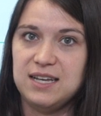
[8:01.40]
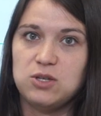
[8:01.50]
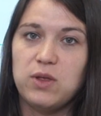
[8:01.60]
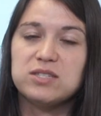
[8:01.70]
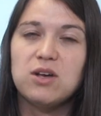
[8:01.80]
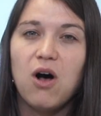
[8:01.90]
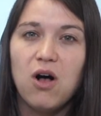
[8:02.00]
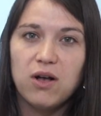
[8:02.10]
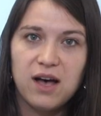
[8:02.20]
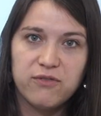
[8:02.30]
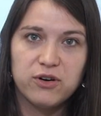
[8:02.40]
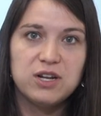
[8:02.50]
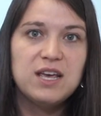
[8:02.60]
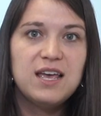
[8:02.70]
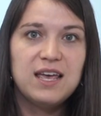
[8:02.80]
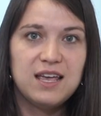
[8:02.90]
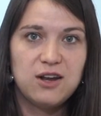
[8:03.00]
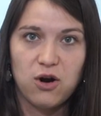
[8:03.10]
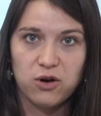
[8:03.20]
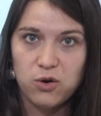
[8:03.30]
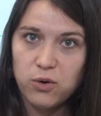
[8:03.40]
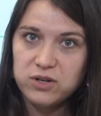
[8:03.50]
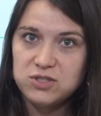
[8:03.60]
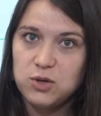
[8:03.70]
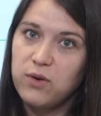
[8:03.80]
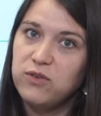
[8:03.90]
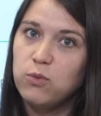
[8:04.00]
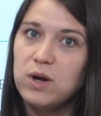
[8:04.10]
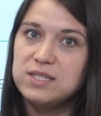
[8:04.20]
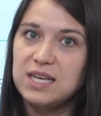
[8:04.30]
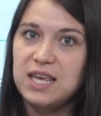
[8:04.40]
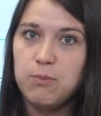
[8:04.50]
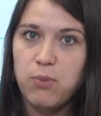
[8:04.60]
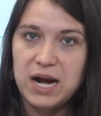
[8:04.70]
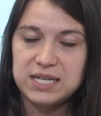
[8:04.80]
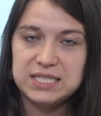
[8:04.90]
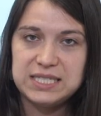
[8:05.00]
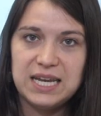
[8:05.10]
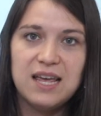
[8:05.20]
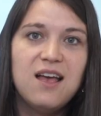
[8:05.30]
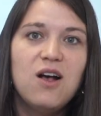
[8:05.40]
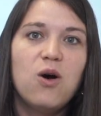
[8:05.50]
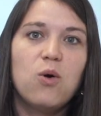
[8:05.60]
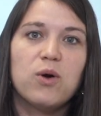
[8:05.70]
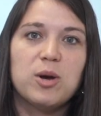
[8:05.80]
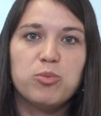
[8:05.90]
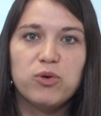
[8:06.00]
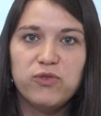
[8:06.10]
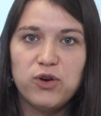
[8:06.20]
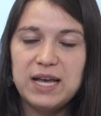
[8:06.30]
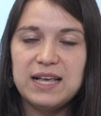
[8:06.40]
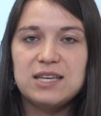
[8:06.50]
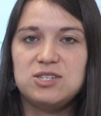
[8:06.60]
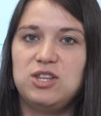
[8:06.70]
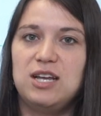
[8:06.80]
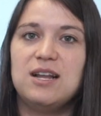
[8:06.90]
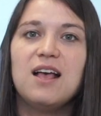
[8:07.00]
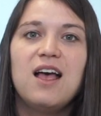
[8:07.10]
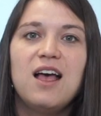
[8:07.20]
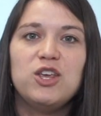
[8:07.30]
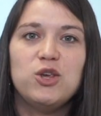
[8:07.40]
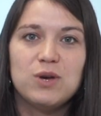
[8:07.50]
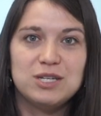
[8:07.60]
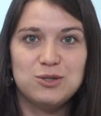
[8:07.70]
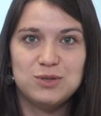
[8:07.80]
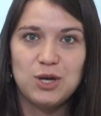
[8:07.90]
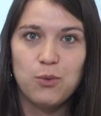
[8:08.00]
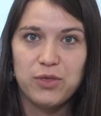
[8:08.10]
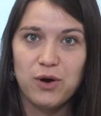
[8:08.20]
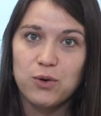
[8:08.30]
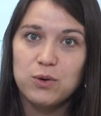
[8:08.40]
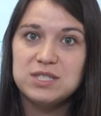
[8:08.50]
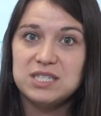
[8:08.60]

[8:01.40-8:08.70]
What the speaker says: So that's all covered in our course. So if you want to keep practicing or improve your English, then you can do so with our course.